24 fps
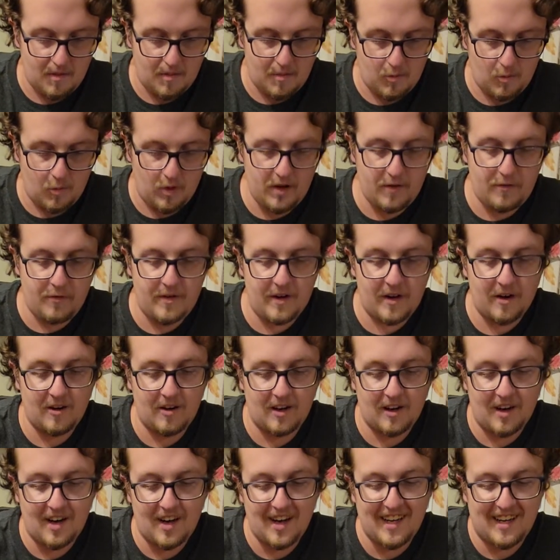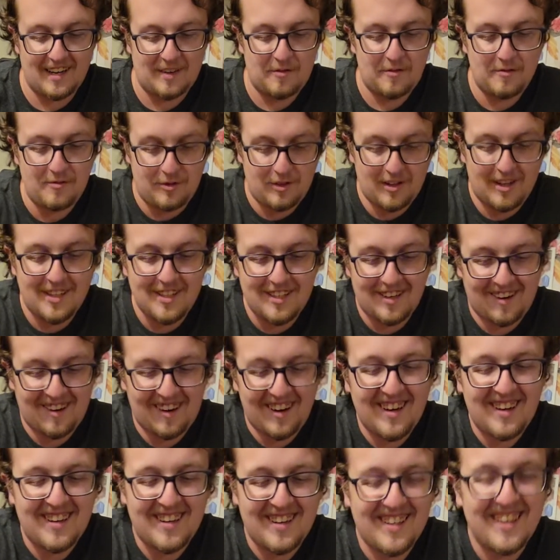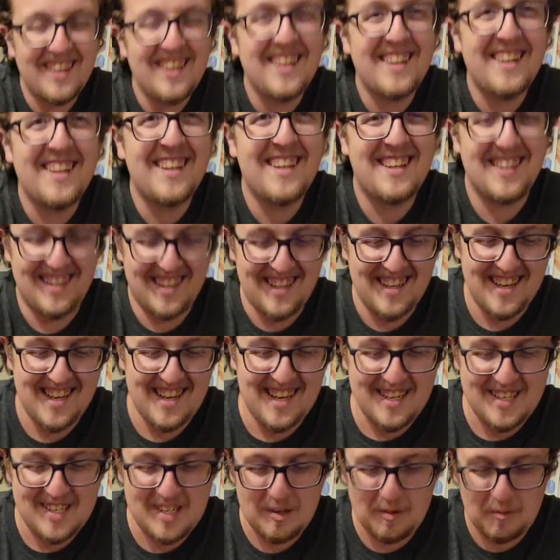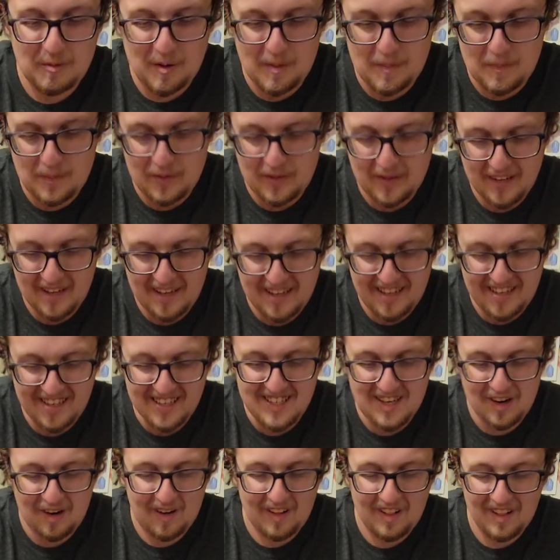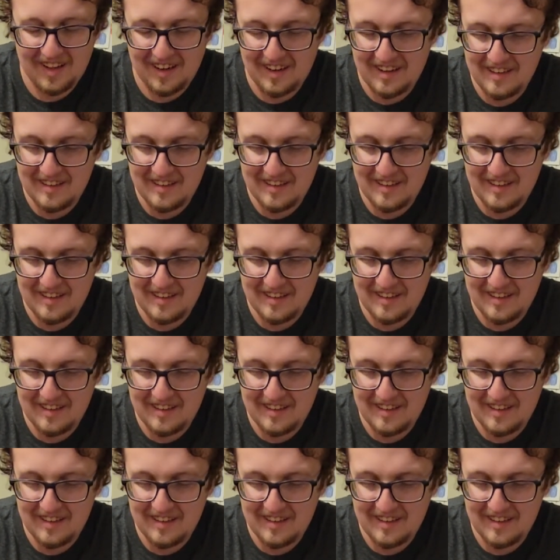We fear God and Flunder. So we're playing Godarla.